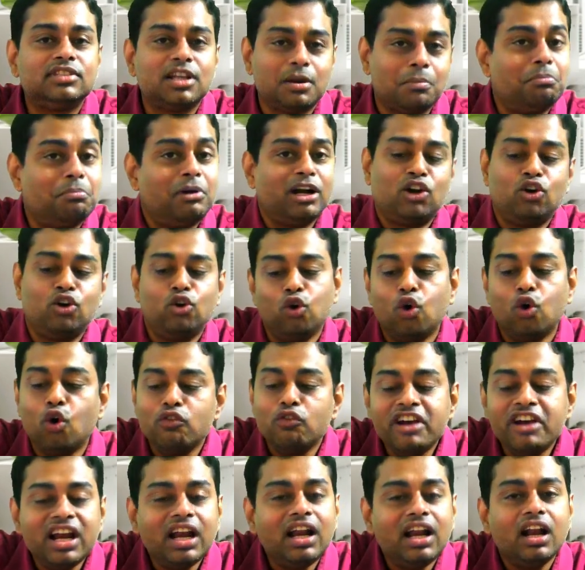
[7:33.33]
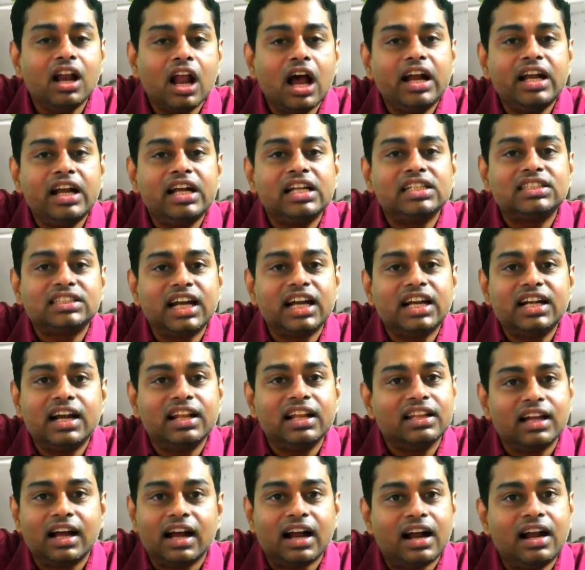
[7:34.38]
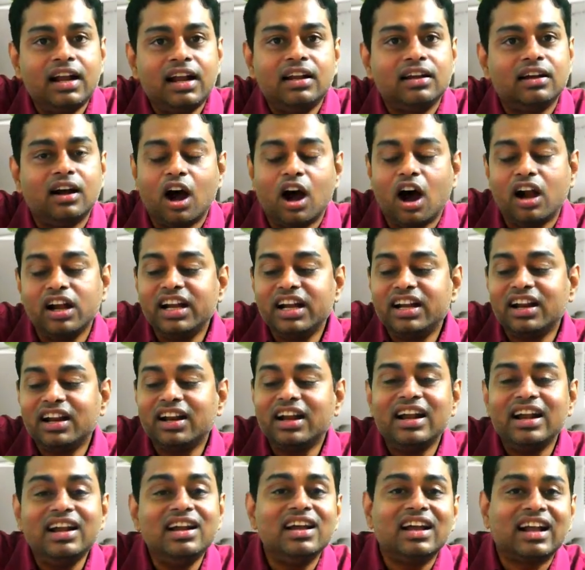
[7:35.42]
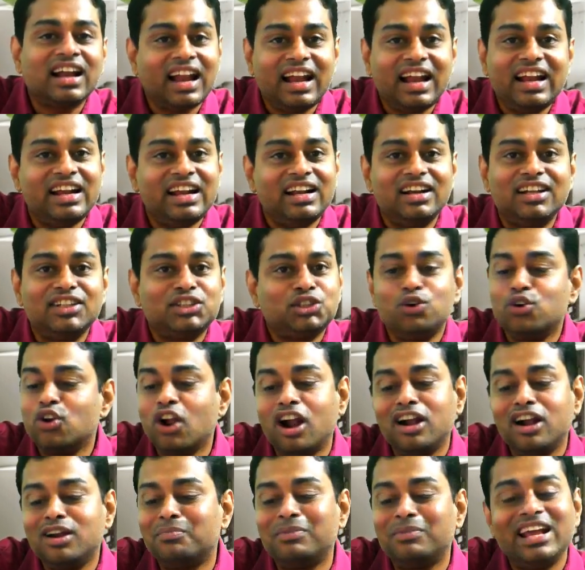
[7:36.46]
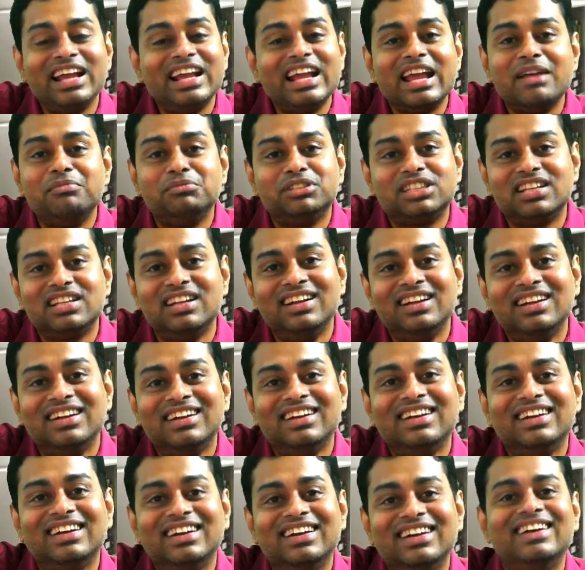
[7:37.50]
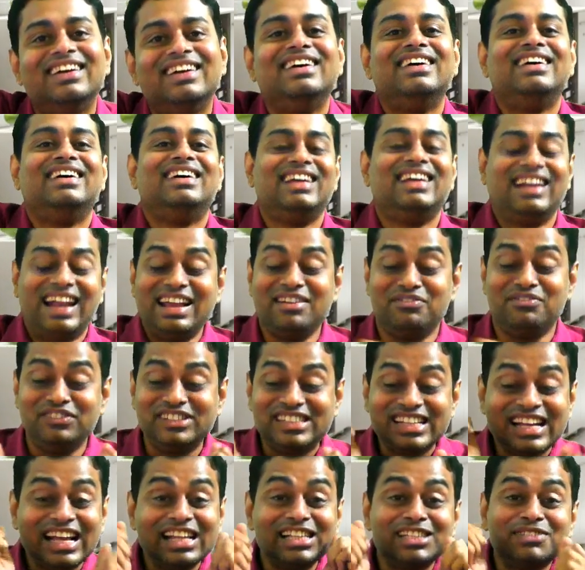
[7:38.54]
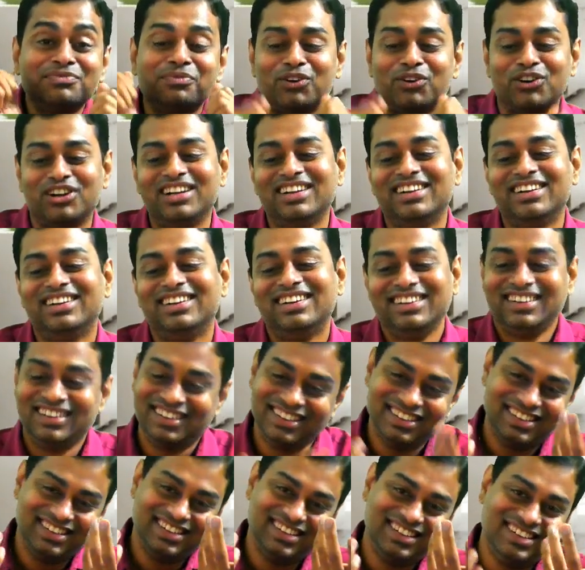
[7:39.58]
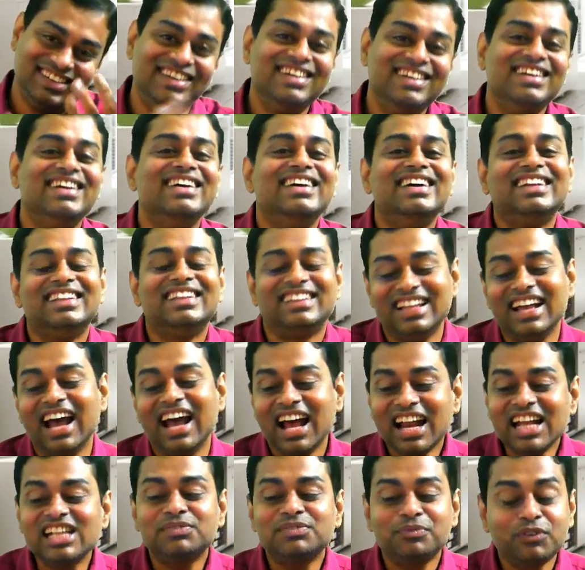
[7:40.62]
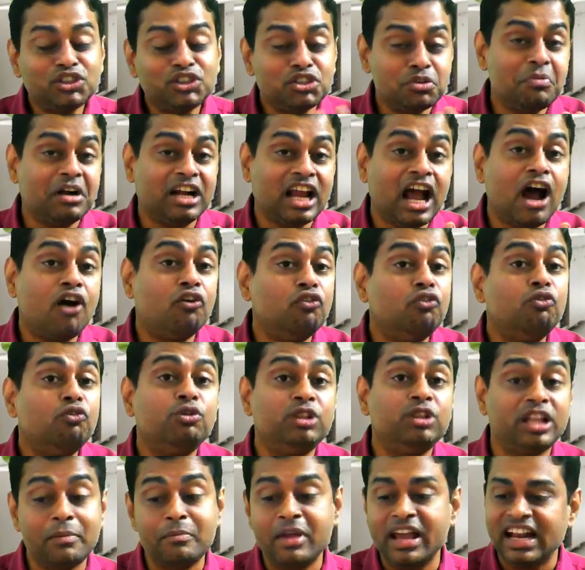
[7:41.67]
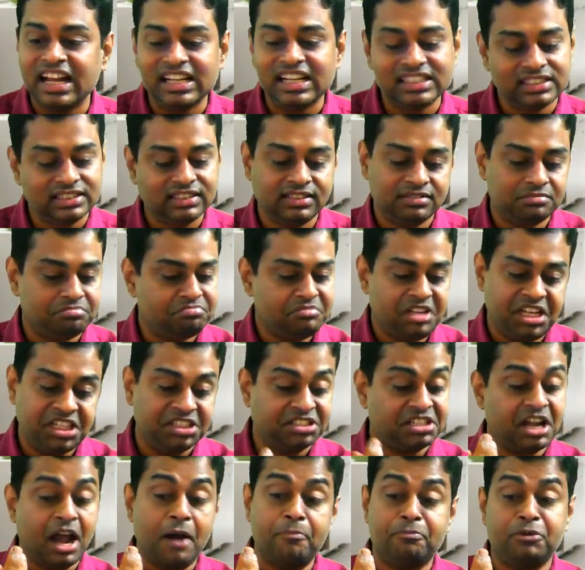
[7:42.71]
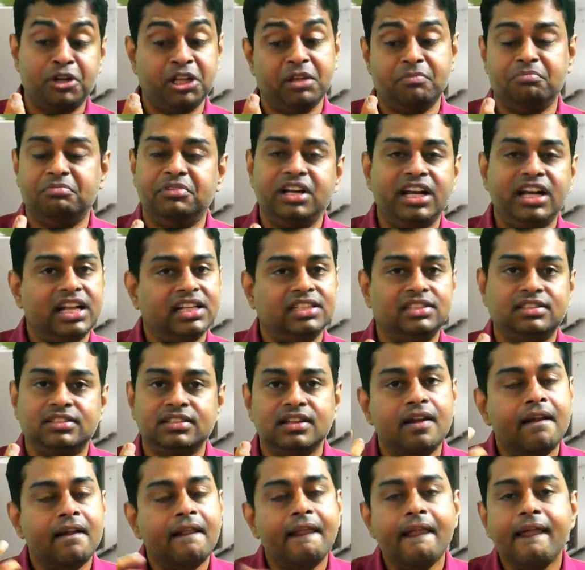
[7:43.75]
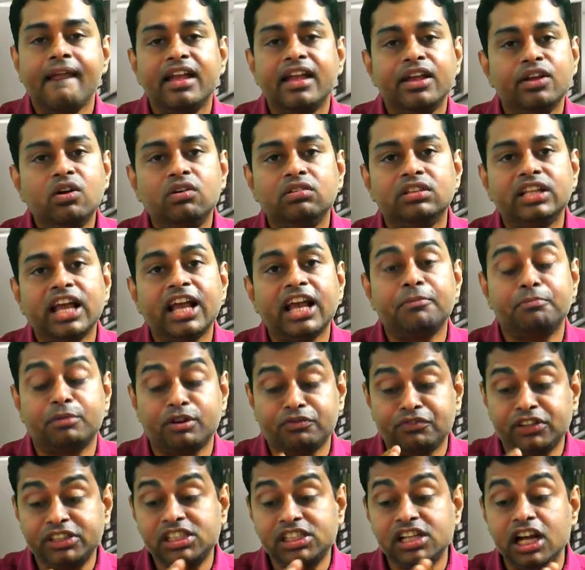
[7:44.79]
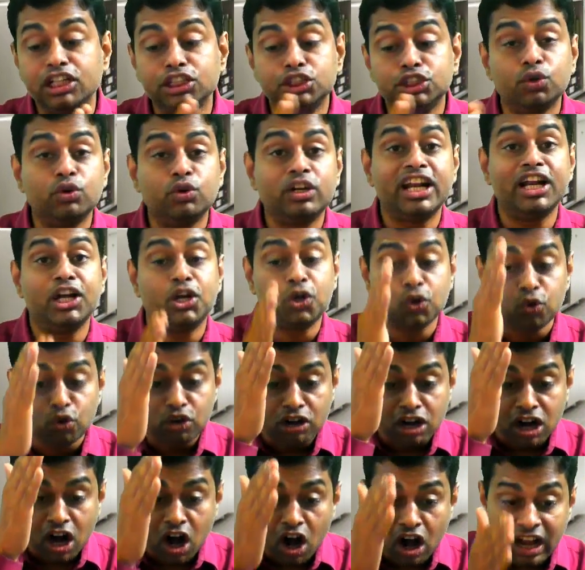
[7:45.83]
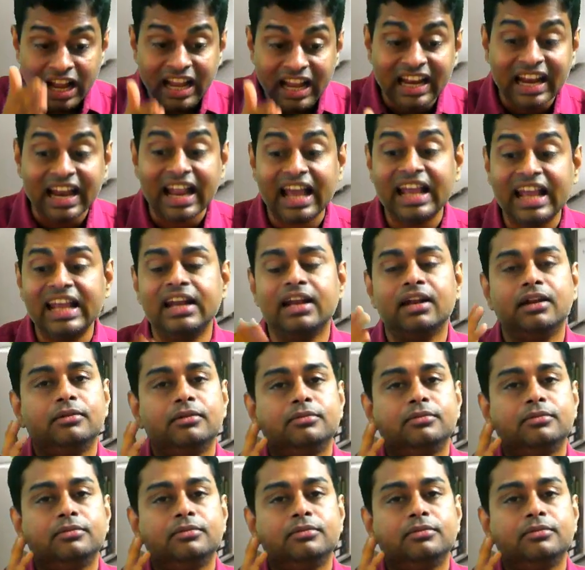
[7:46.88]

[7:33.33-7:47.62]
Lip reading: But nowhere in law it is stated that auditor and the client should not play games like physical sport. They are exposed to, but how they manage is up to them. It is, their professional duty to draw a line.